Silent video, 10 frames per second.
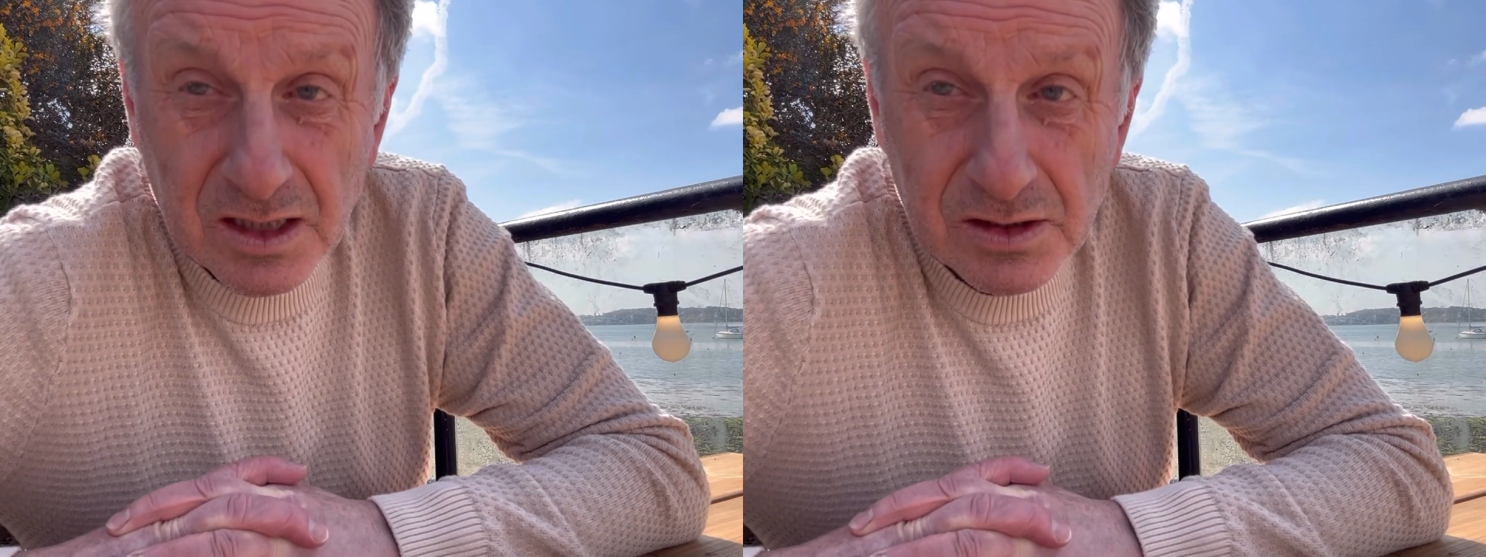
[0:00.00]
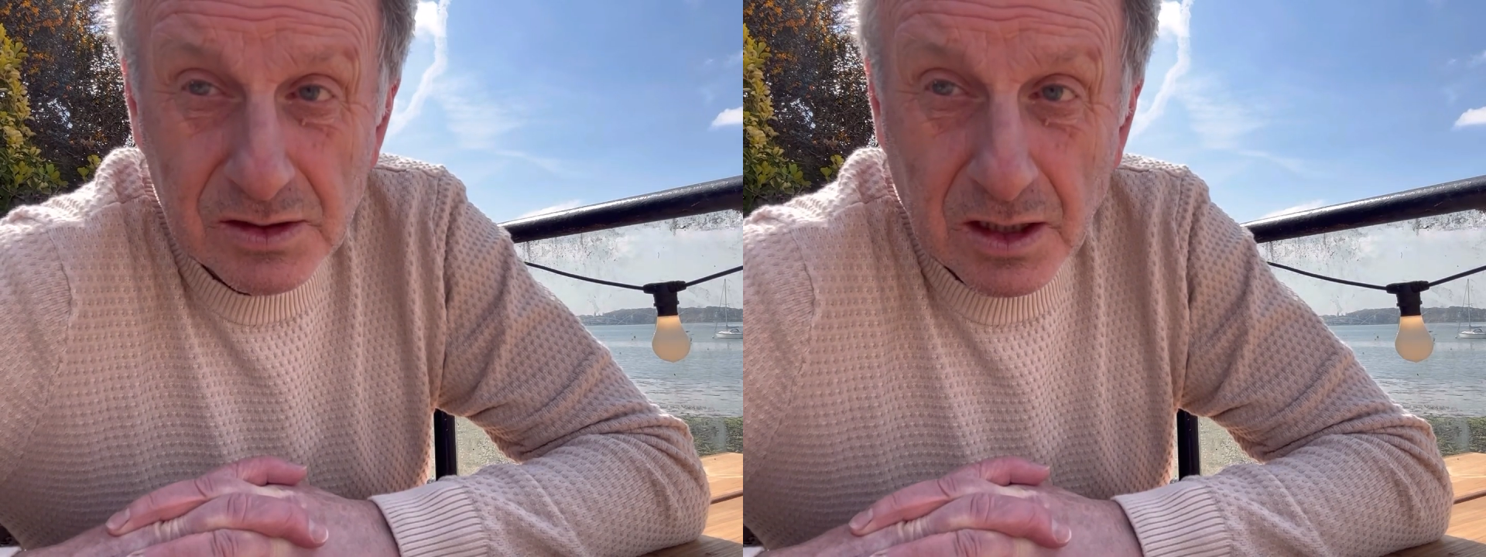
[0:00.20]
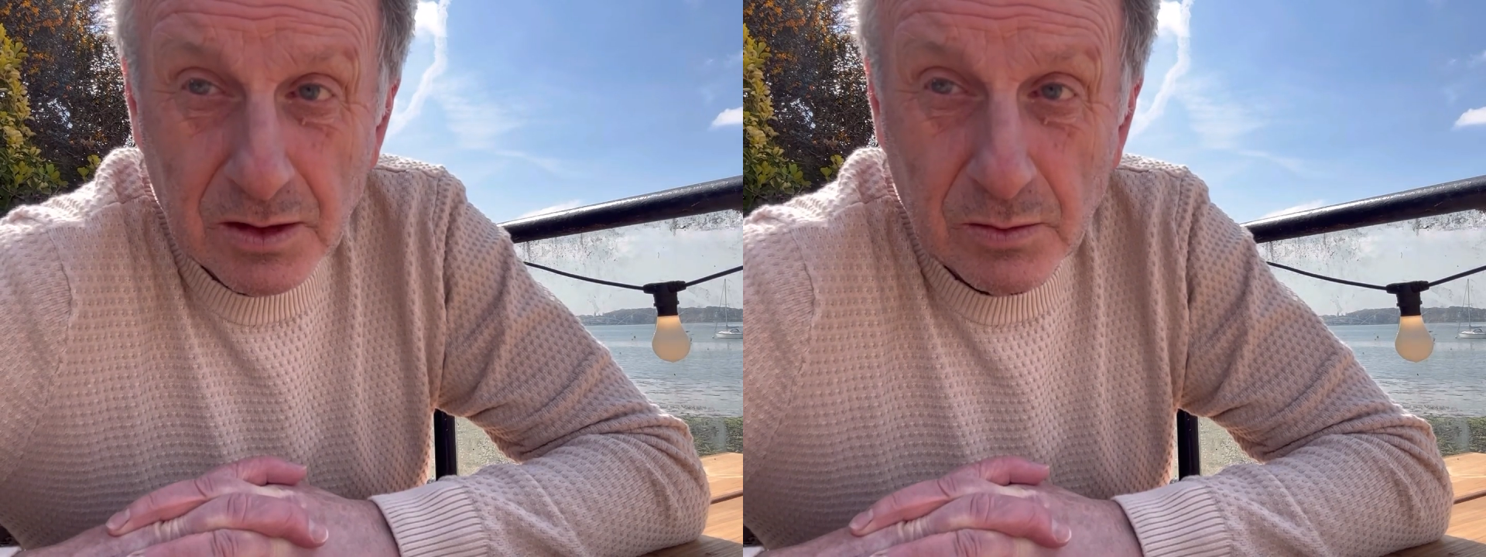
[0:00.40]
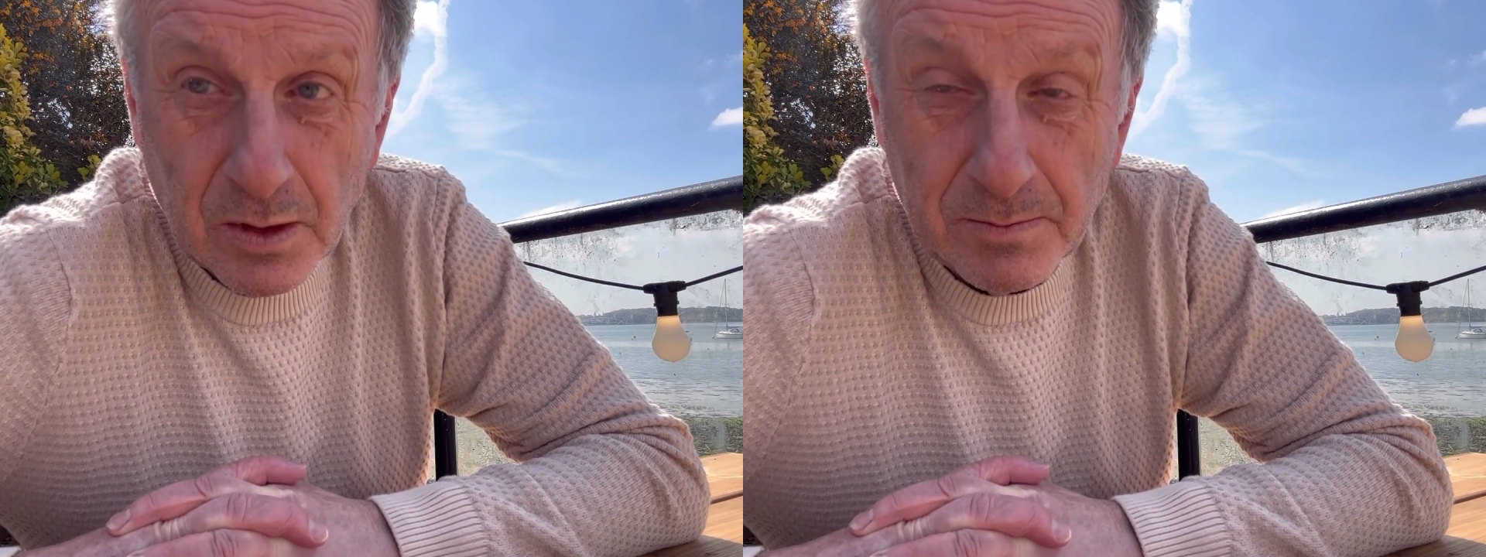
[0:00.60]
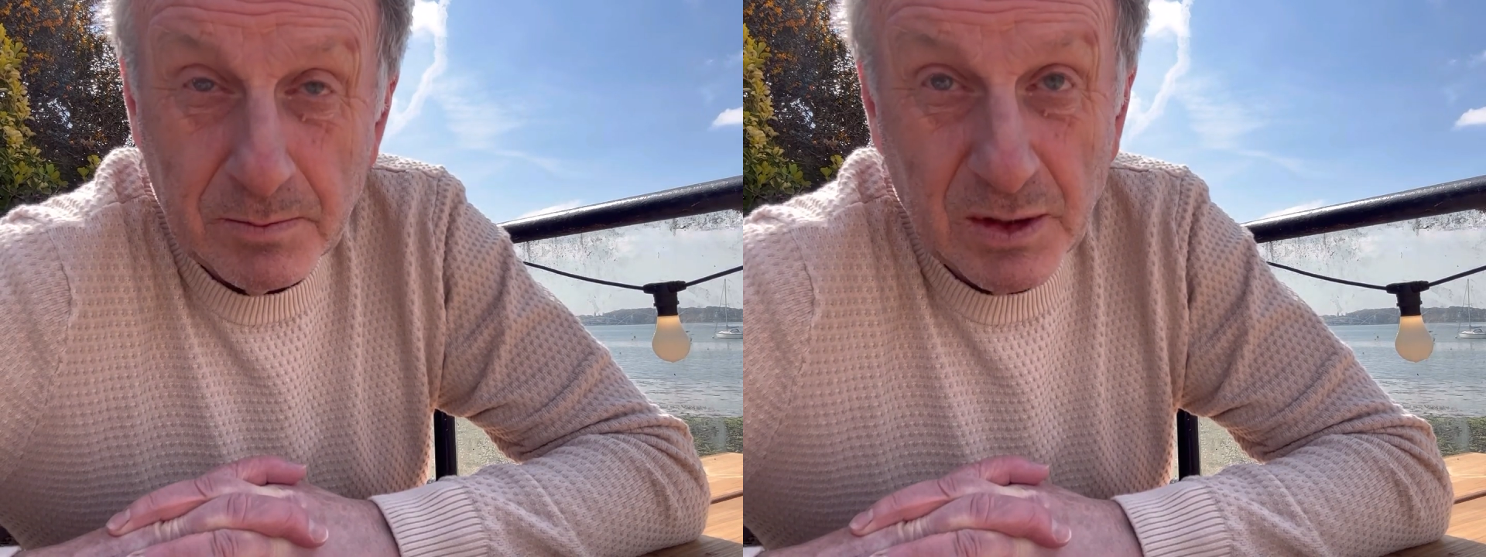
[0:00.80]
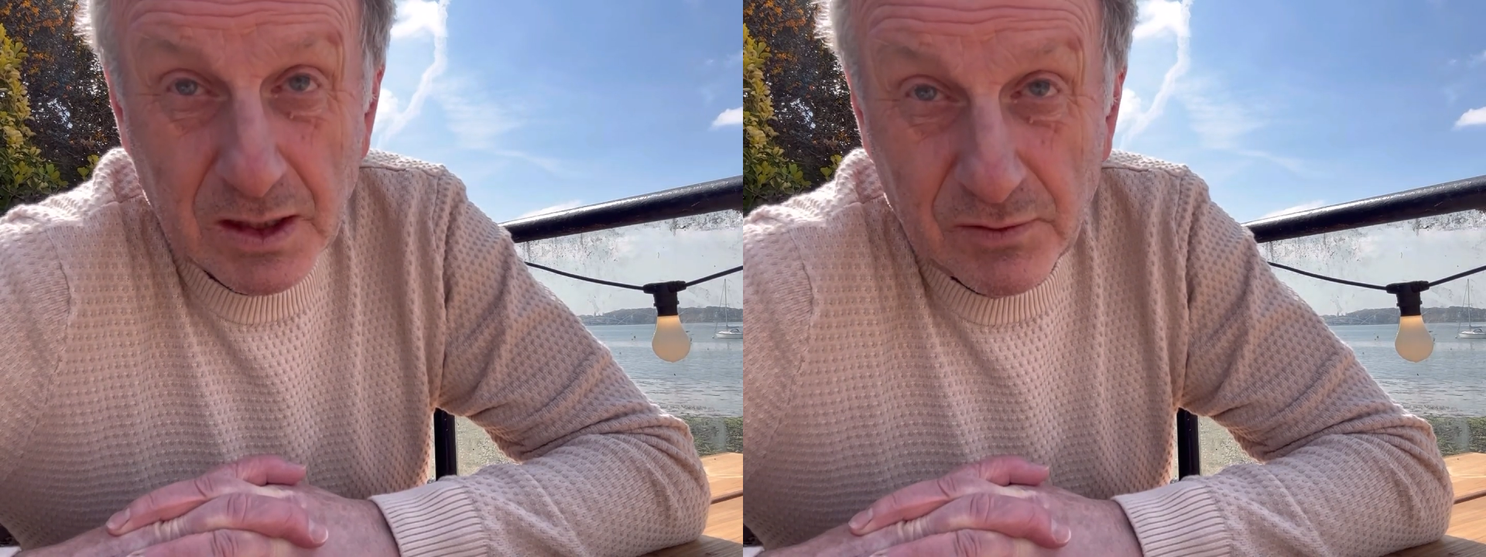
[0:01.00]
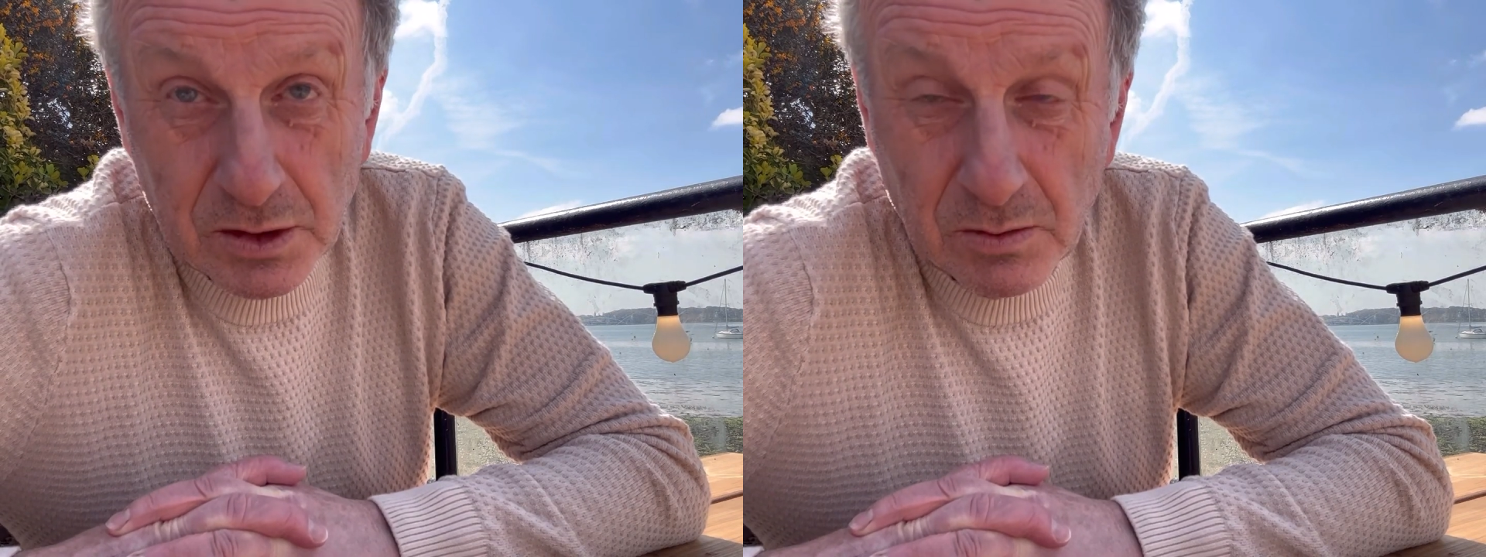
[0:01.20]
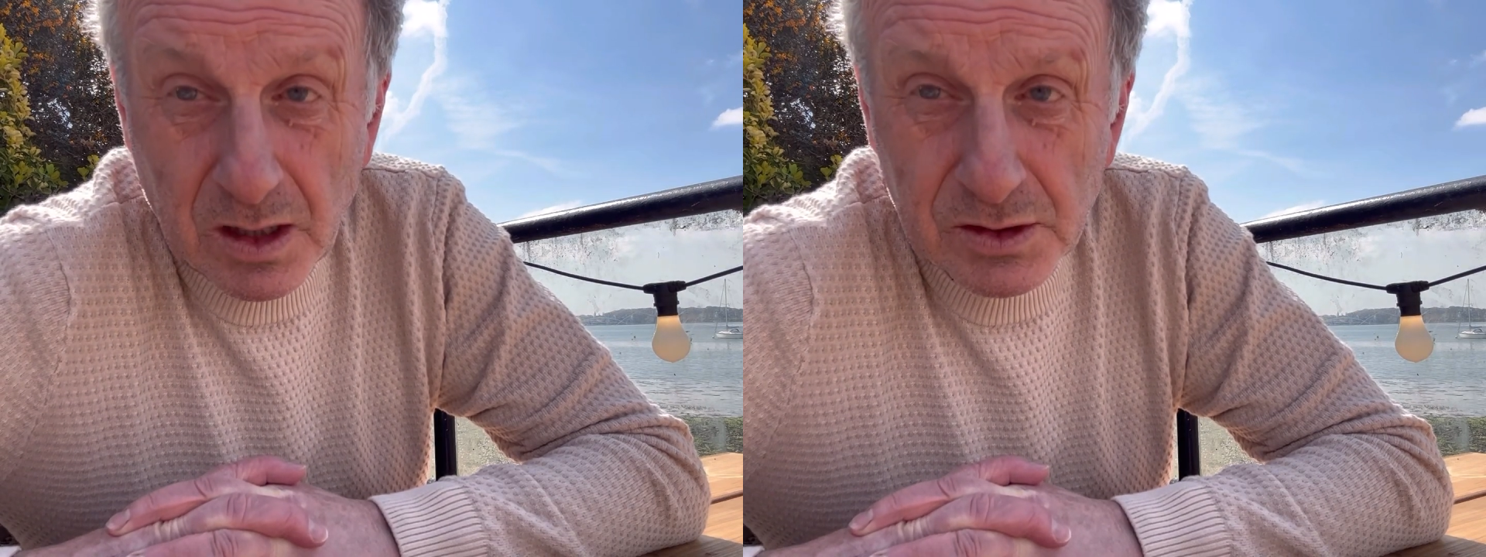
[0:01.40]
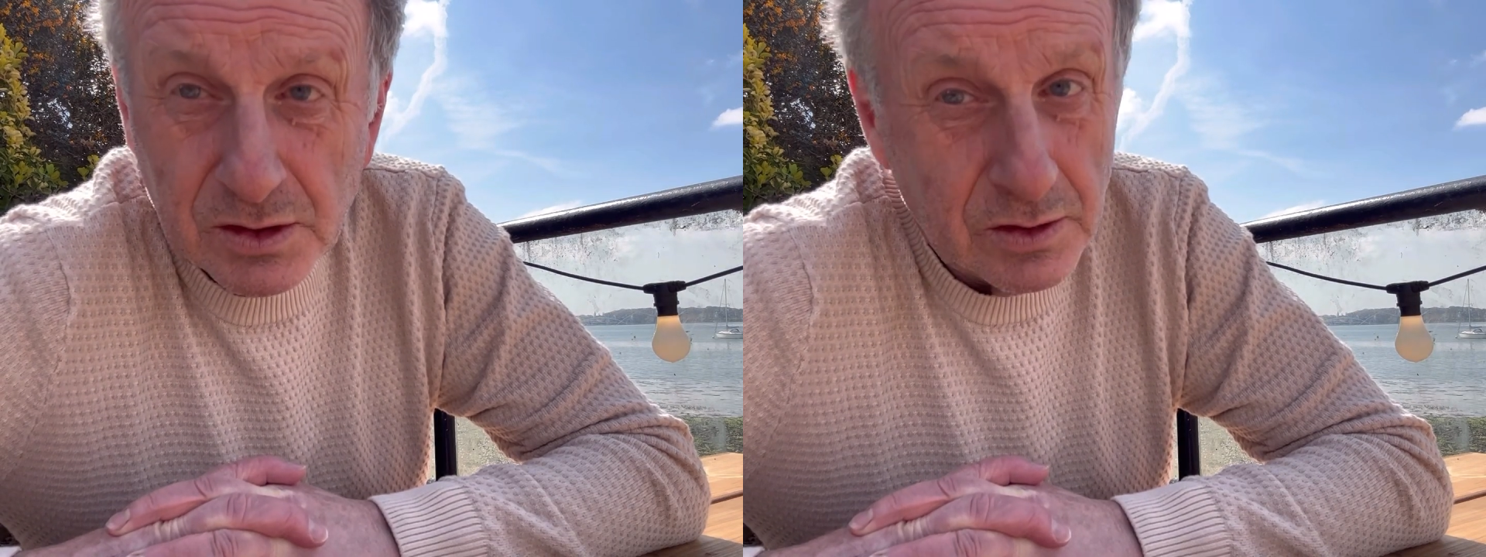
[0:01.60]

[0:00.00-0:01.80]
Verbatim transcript: So, um, but if you do ask,